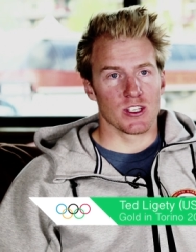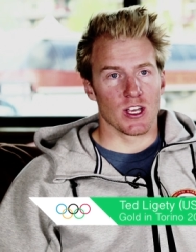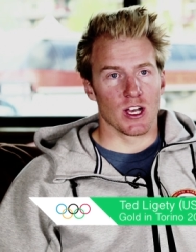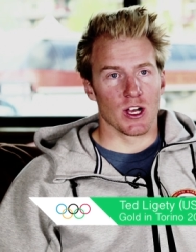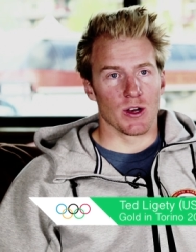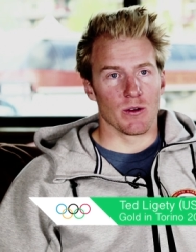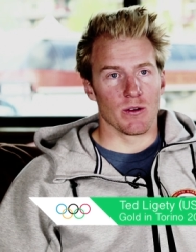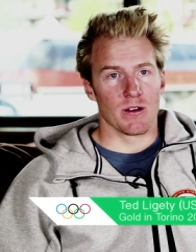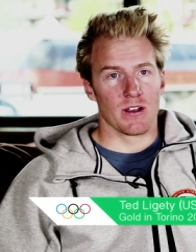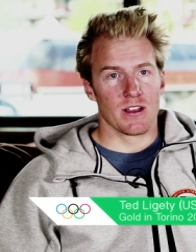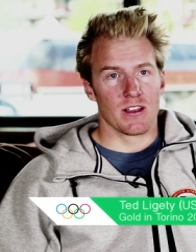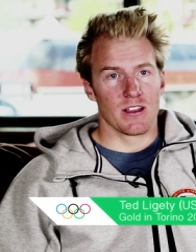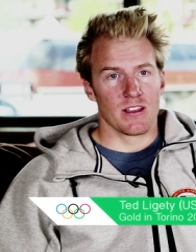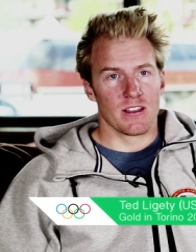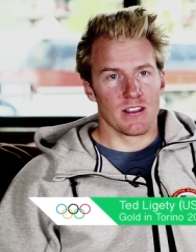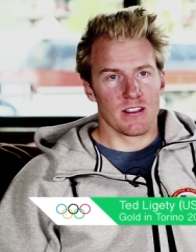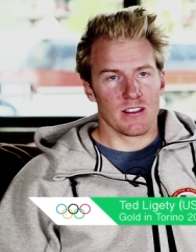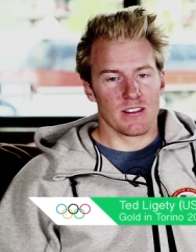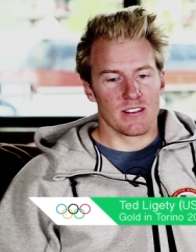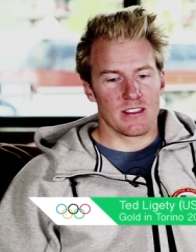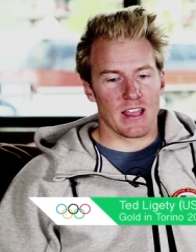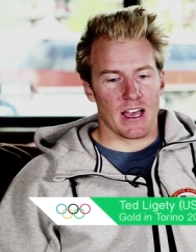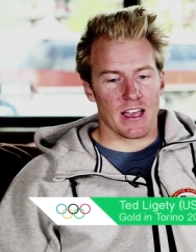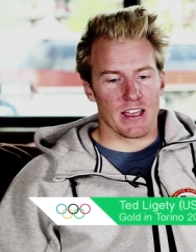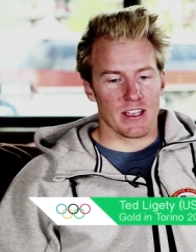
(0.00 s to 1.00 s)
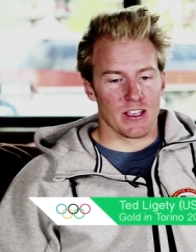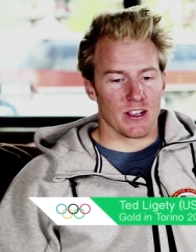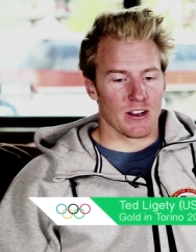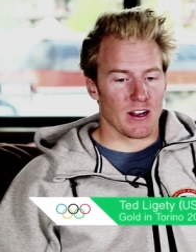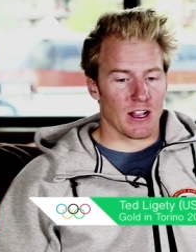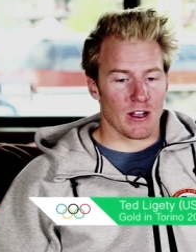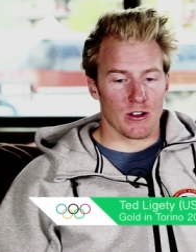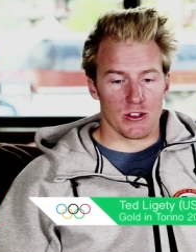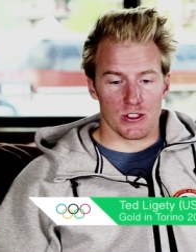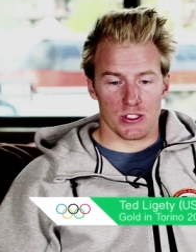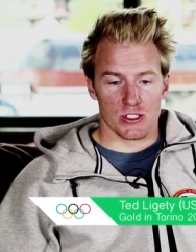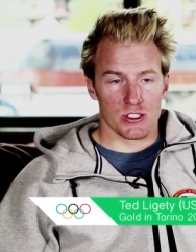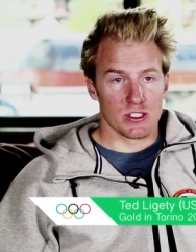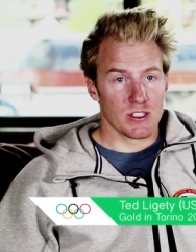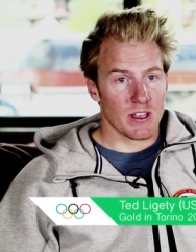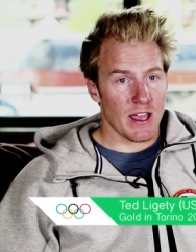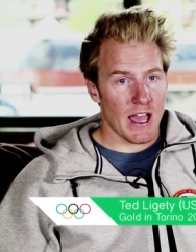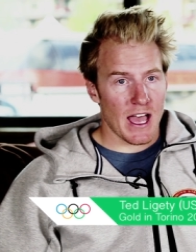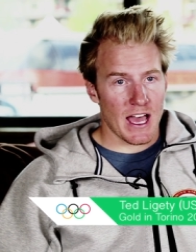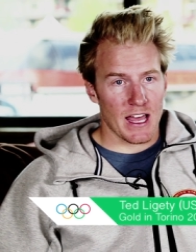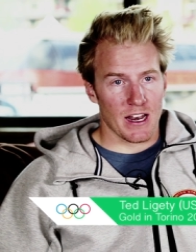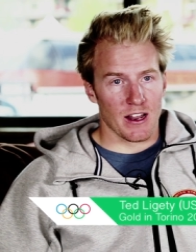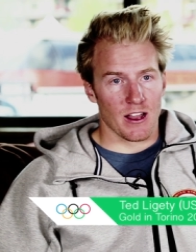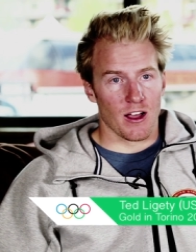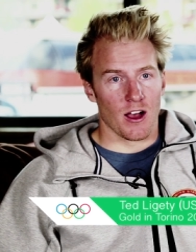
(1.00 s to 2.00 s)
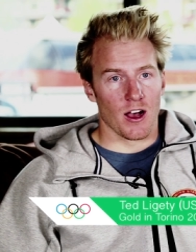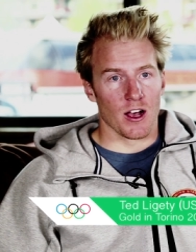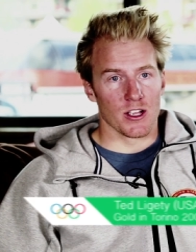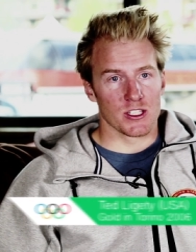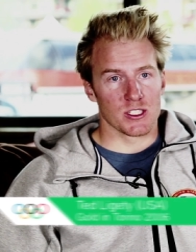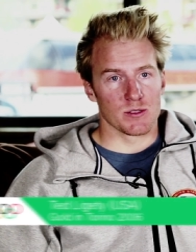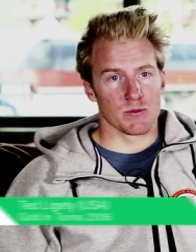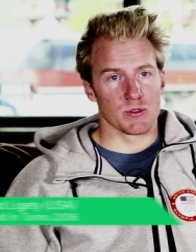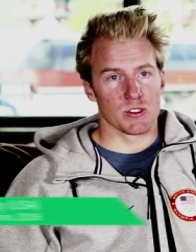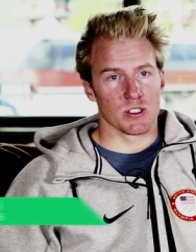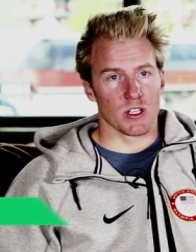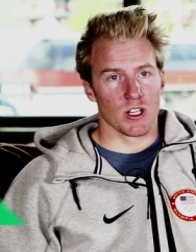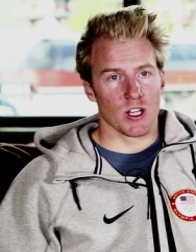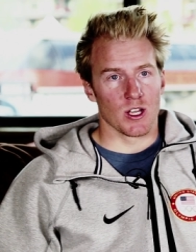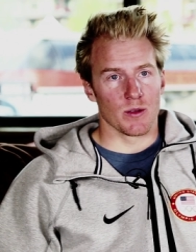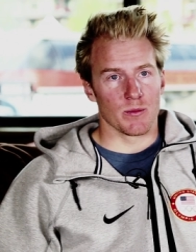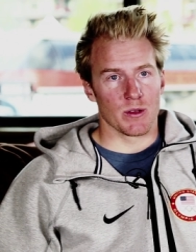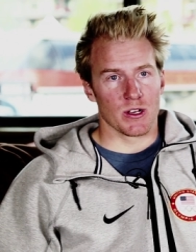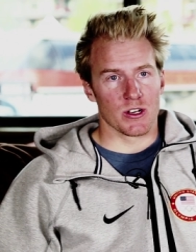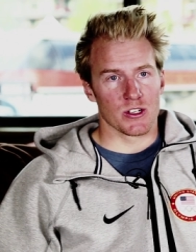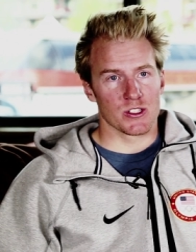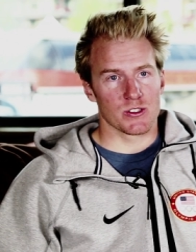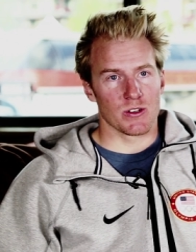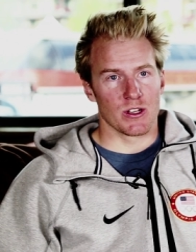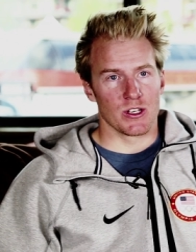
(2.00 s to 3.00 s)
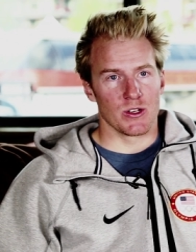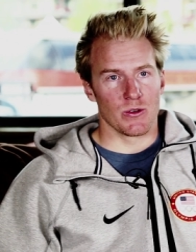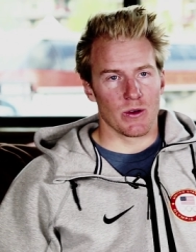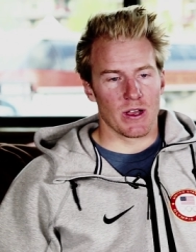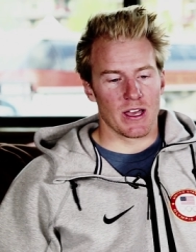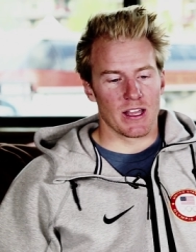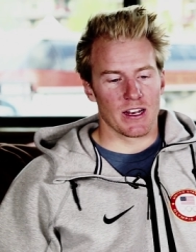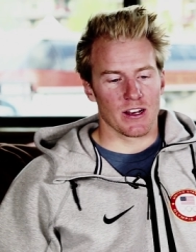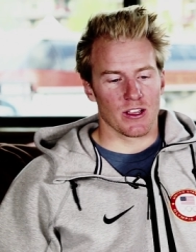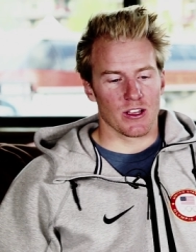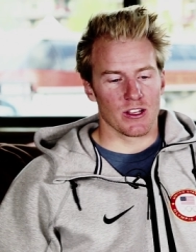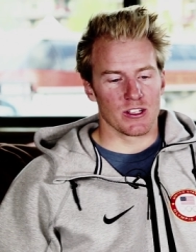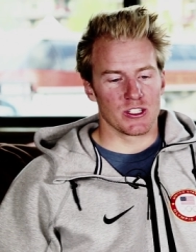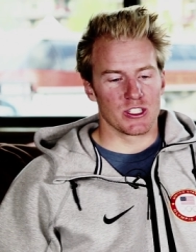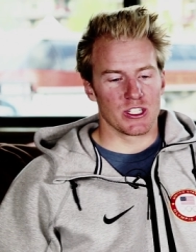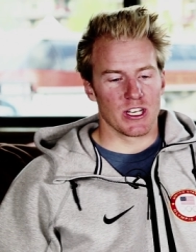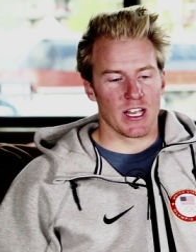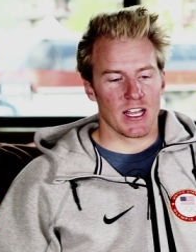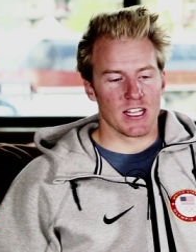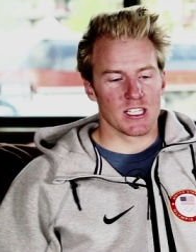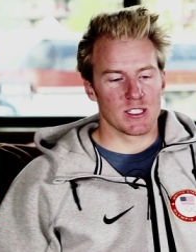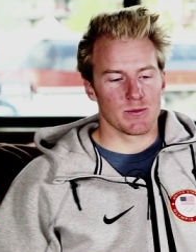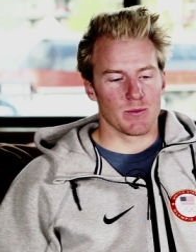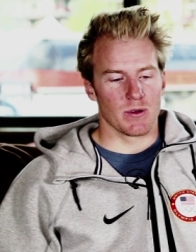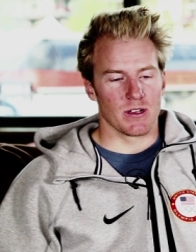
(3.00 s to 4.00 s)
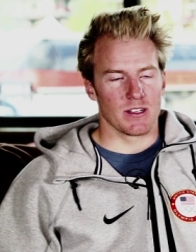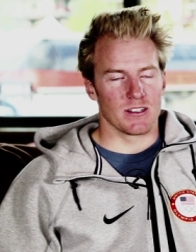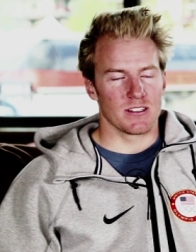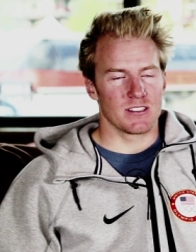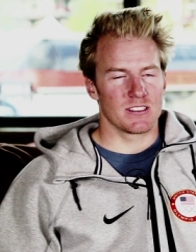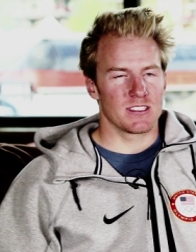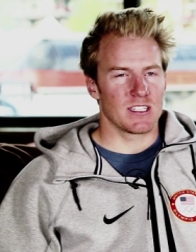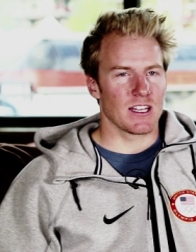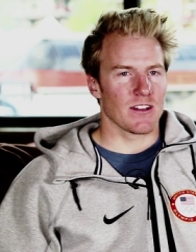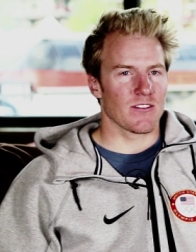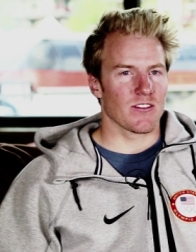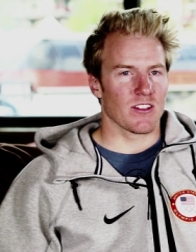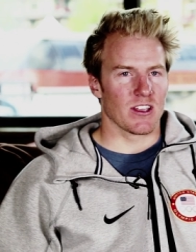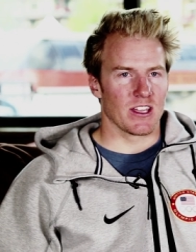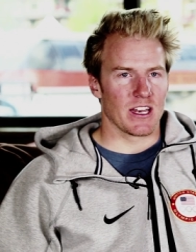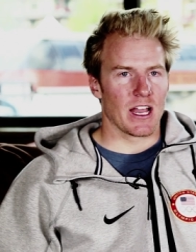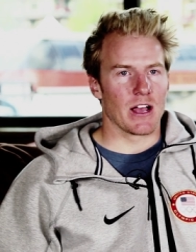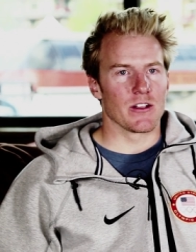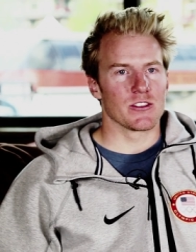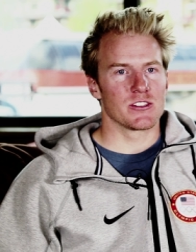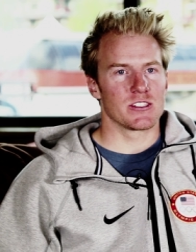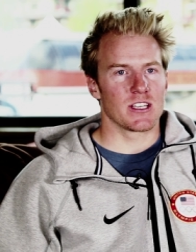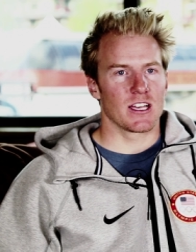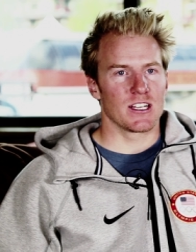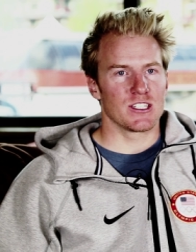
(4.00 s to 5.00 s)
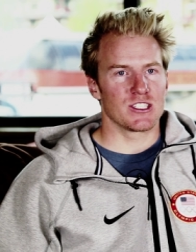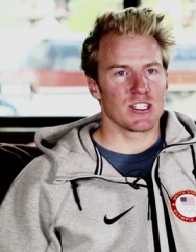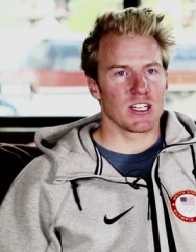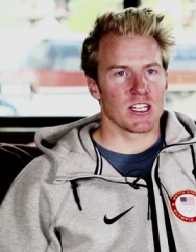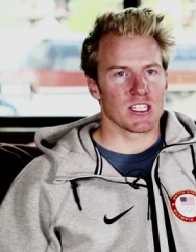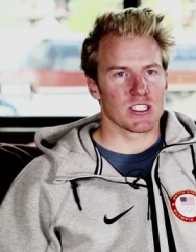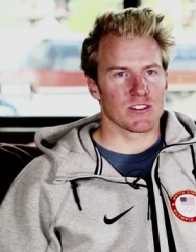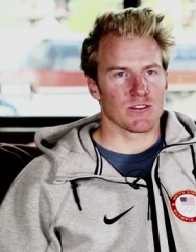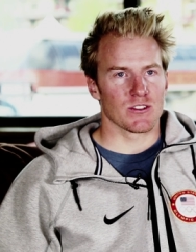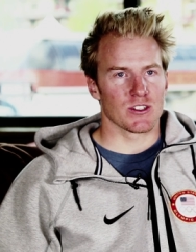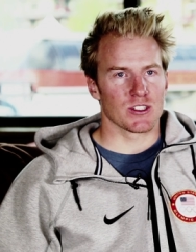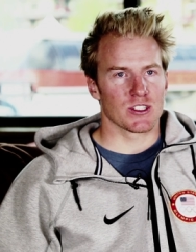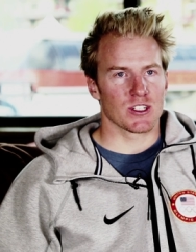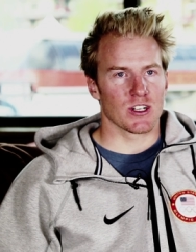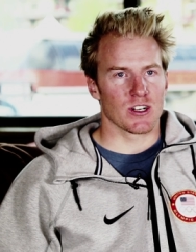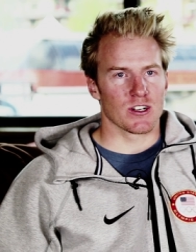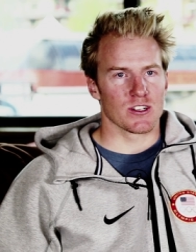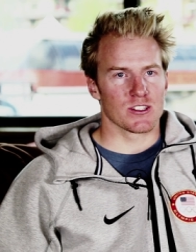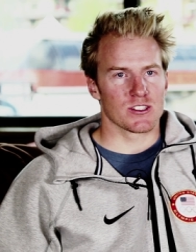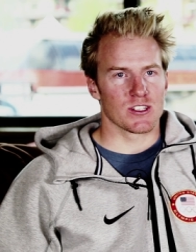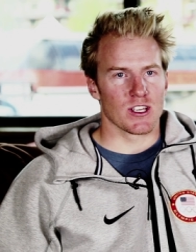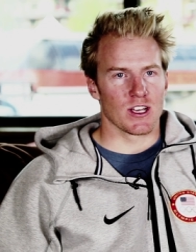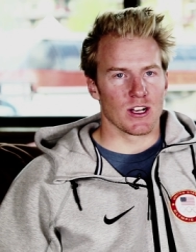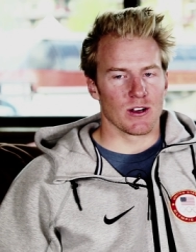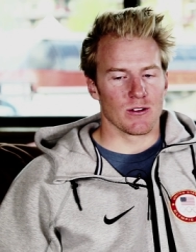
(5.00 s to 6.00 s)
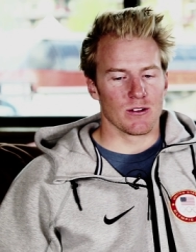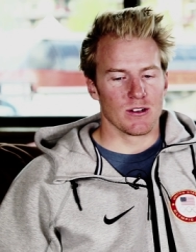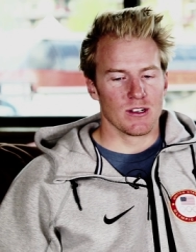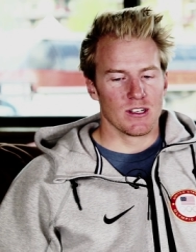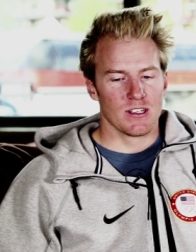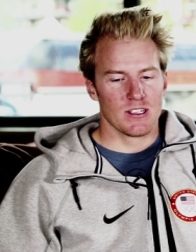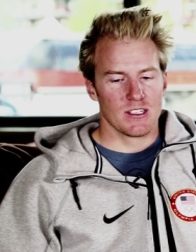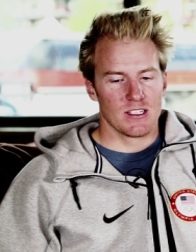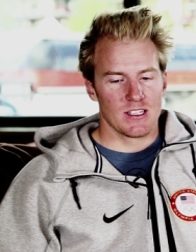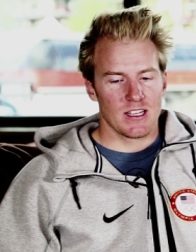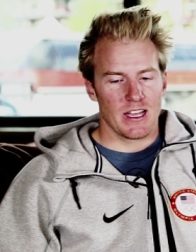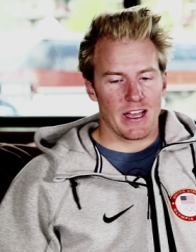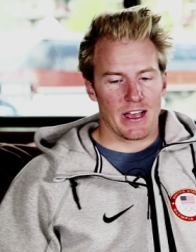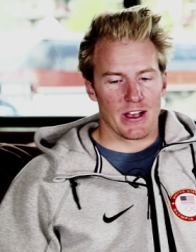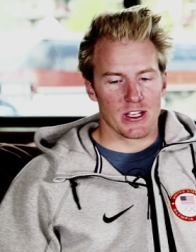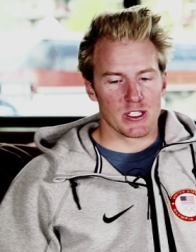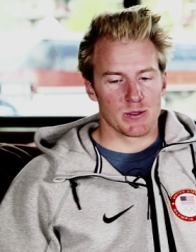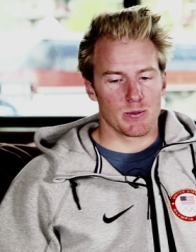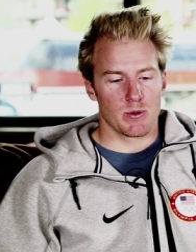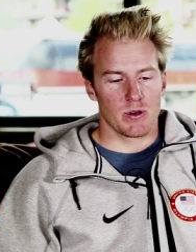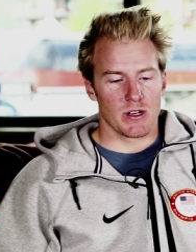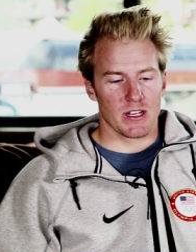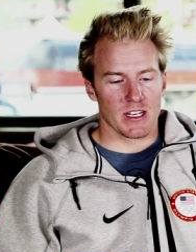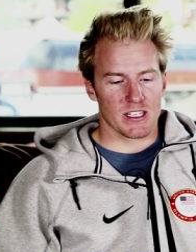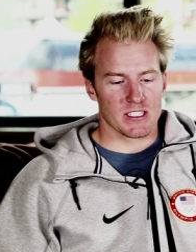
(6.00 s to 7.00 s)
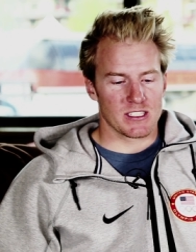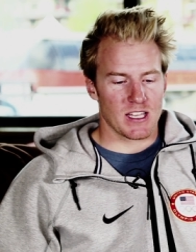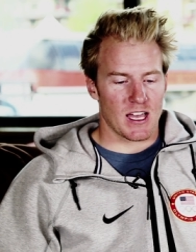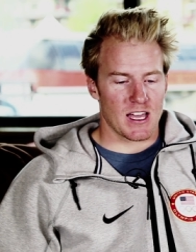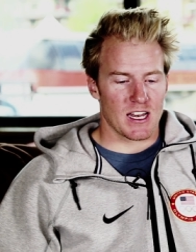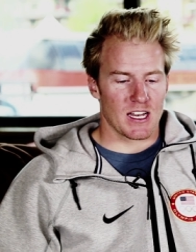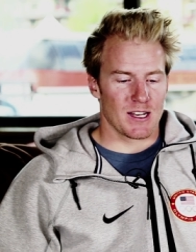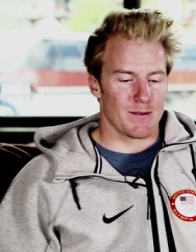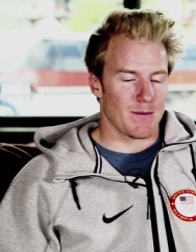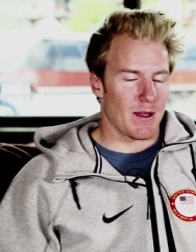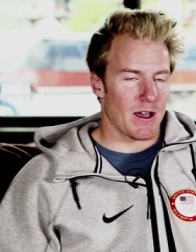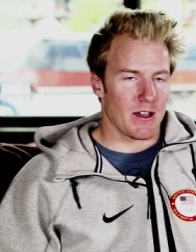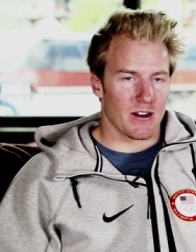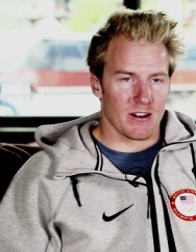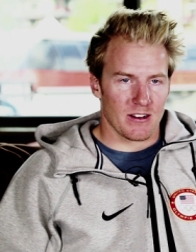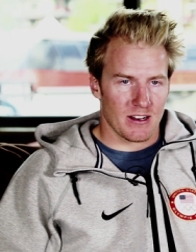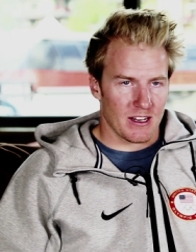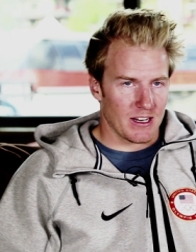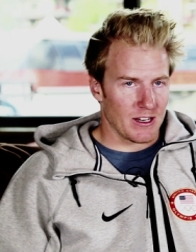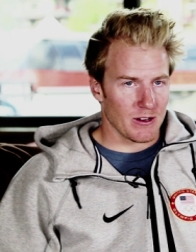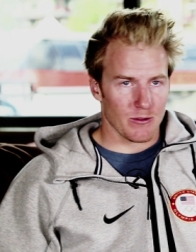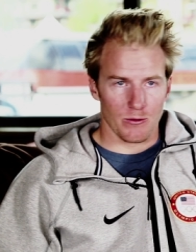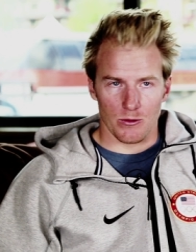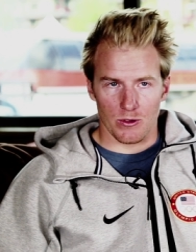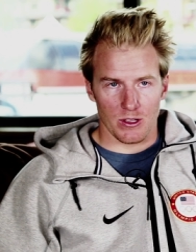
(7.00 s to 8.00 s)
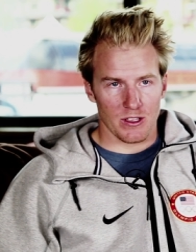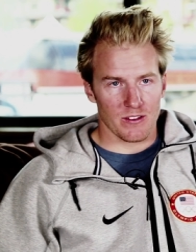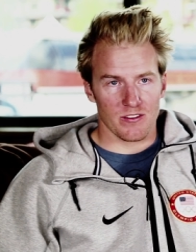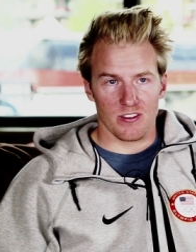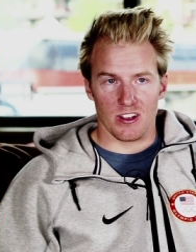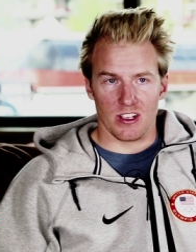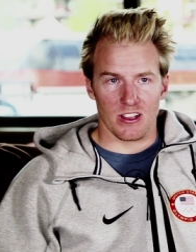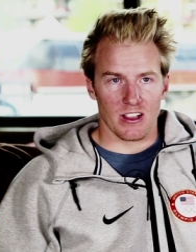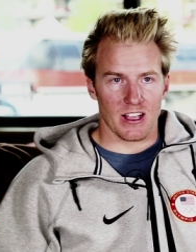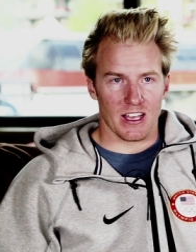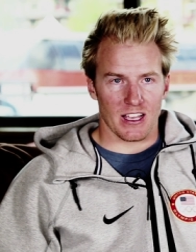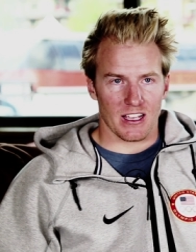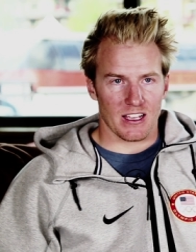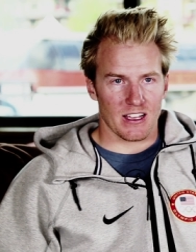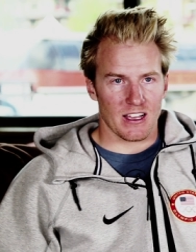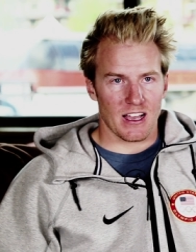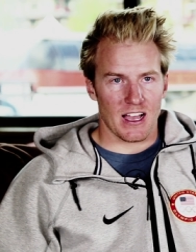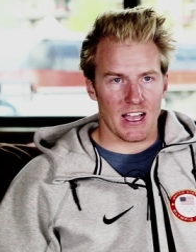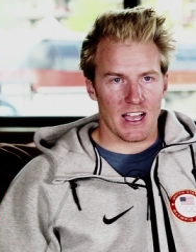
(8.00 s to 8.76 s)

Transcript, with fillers: So that year I was had an awesome slalom year, so I knew I had a good chance, but definitely an outside chance for sure. So I was pretty excited about it, and I didn't really feel like